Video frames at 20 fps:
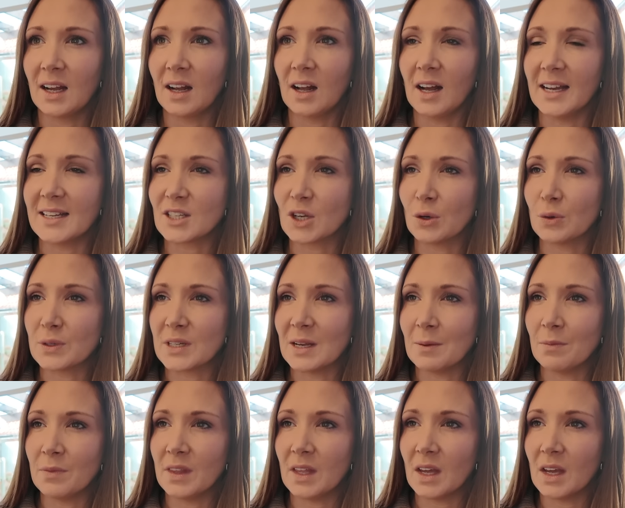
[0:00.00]
I told
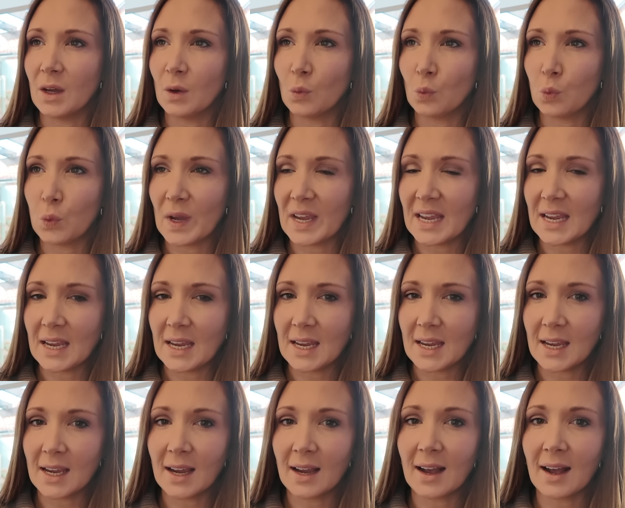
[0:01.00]
him that
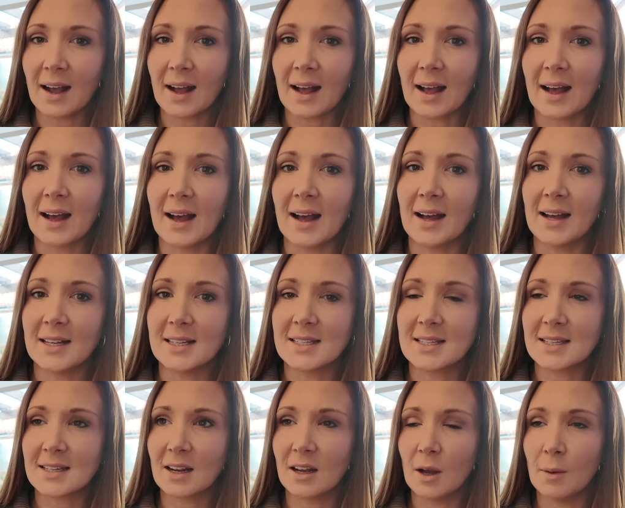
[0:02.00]
we had
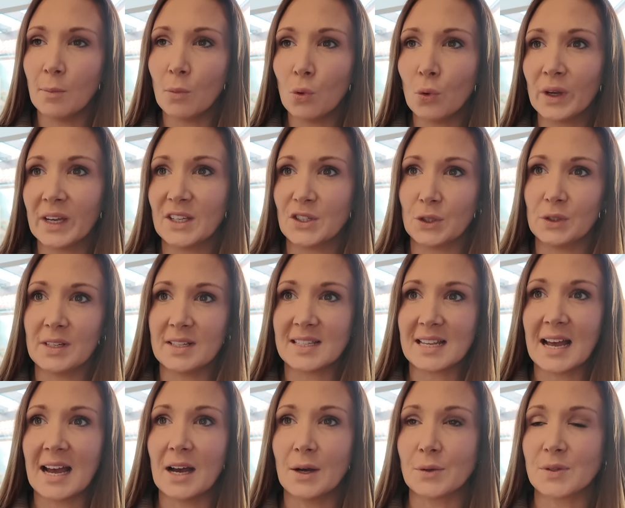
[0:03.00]
a mortgage on this
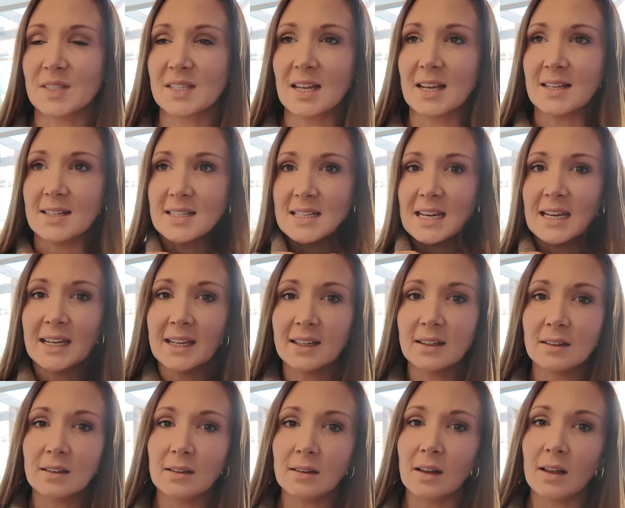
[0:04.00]
house
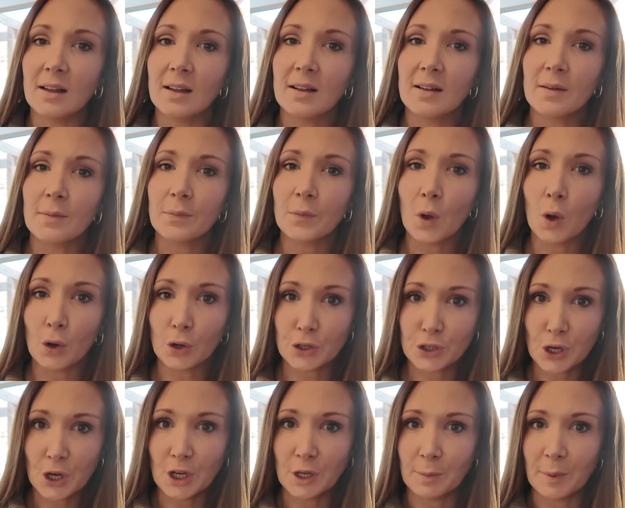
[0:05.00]
until
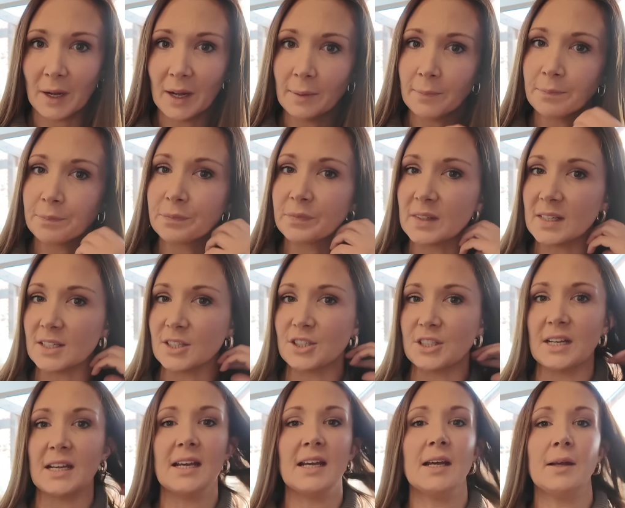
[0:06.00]
October this
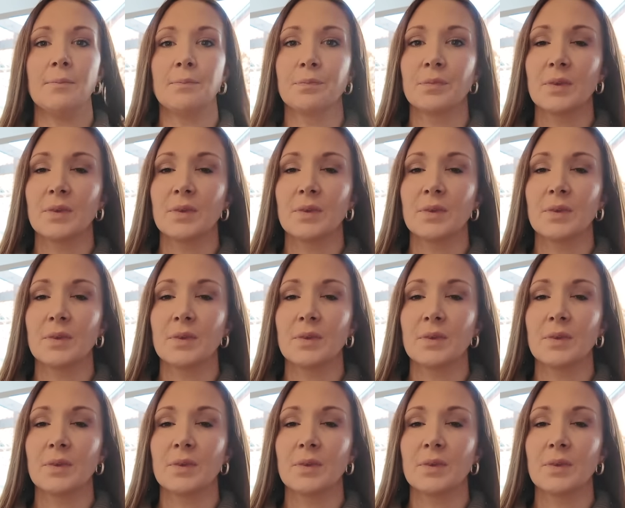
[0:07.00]
year,